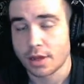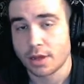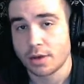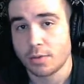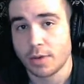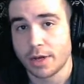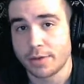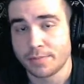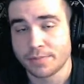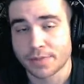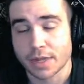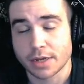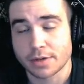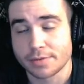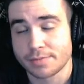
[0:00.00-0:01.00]
well,
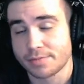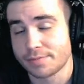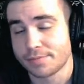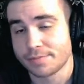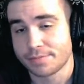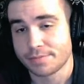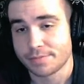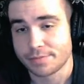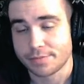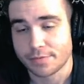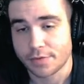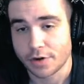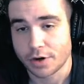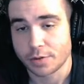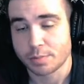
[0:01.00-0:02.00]

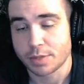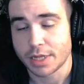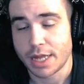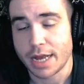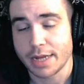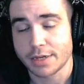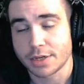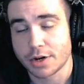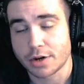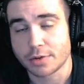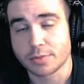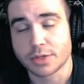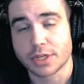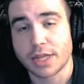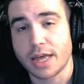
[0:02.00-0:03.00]
for polite
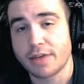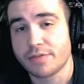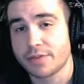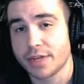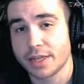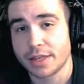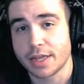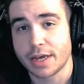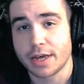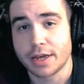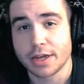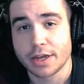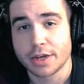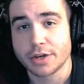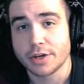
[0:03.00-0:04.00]
terms, left in the
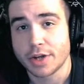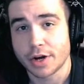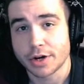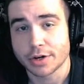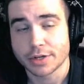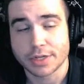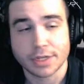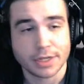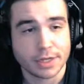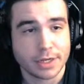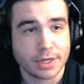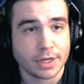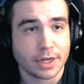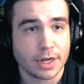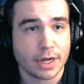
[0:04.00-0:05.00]
dirt
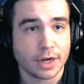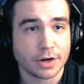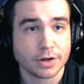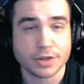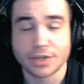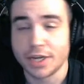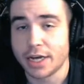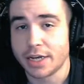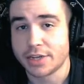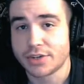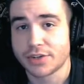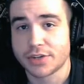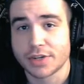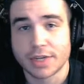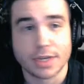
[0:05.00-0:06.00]
or
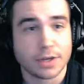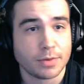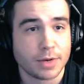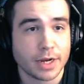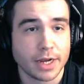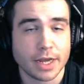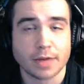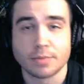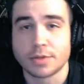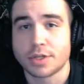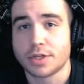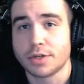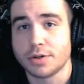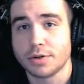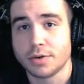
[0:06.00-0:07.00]
dust when it comes
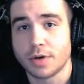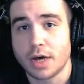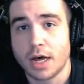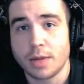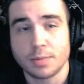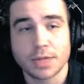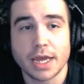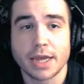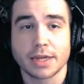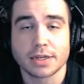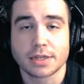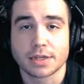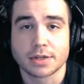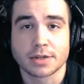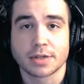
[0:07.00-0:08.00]
to
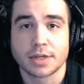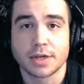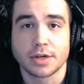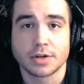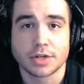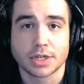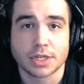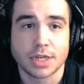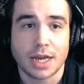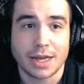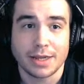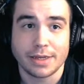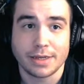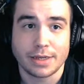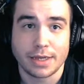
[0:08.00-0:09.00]
updates. So you're just not
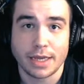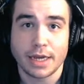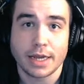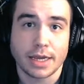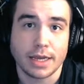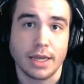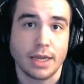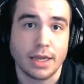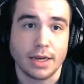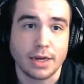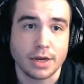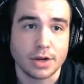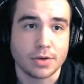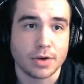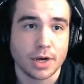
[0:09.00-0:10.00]
getting any
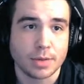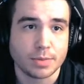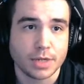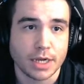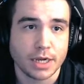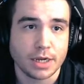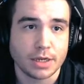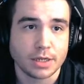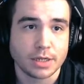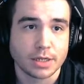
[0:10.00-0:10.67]
new updates.